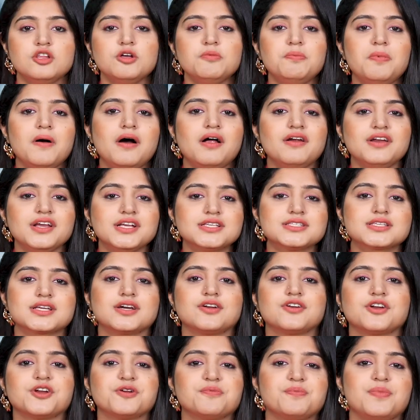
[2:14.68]
Now Parekh's
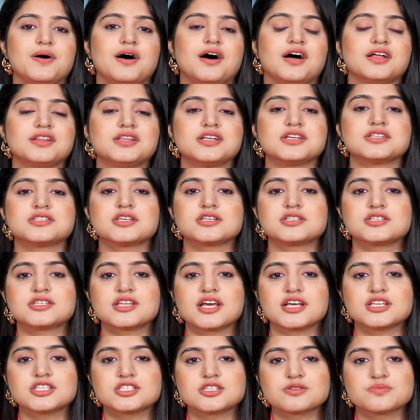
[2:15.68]
career path is a
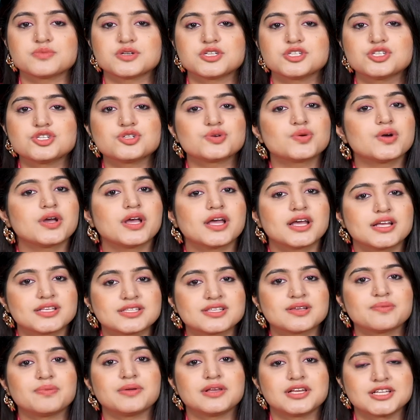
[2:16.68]
testament to
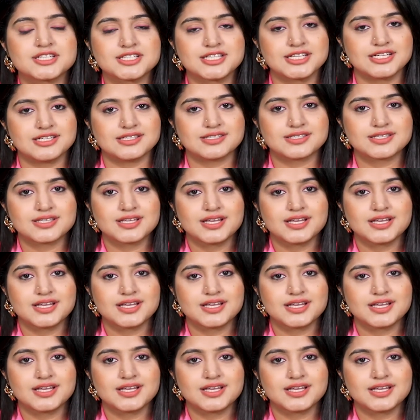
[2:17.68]
his abilities